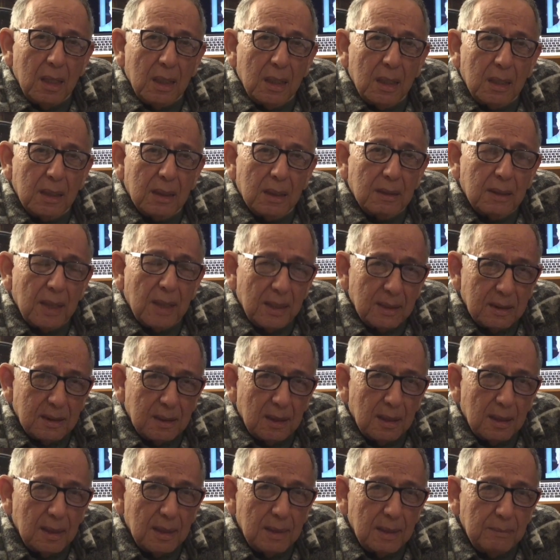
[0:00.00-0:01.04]
At that
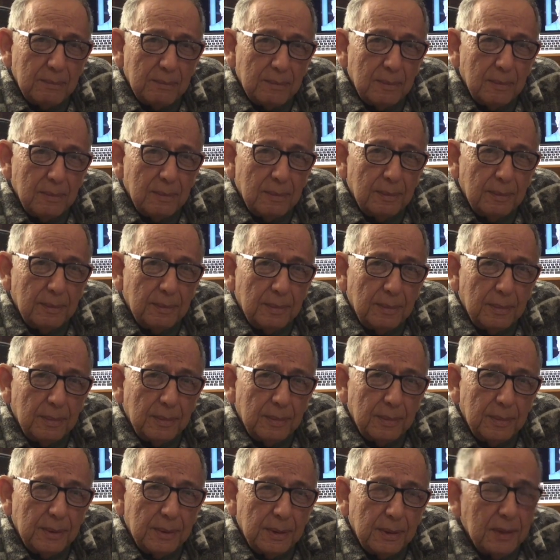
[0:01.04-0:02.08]
time,
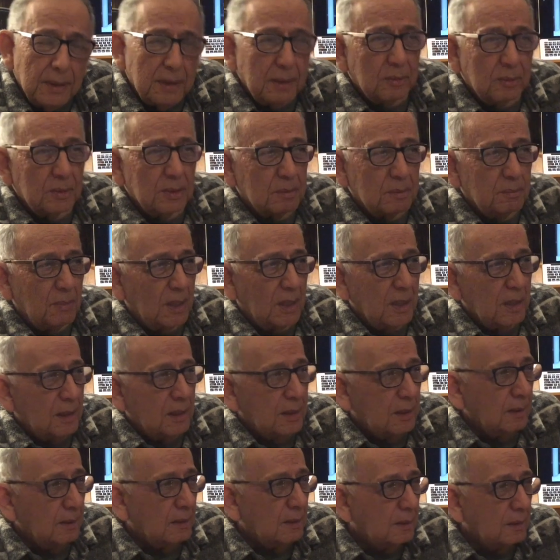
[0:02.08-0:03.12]
it was
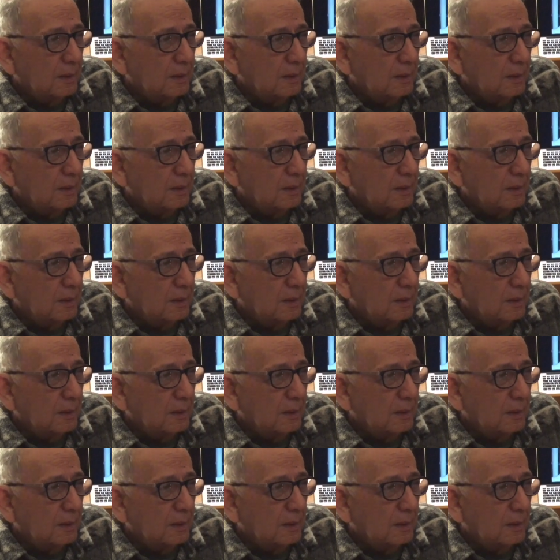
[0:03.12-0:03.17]
my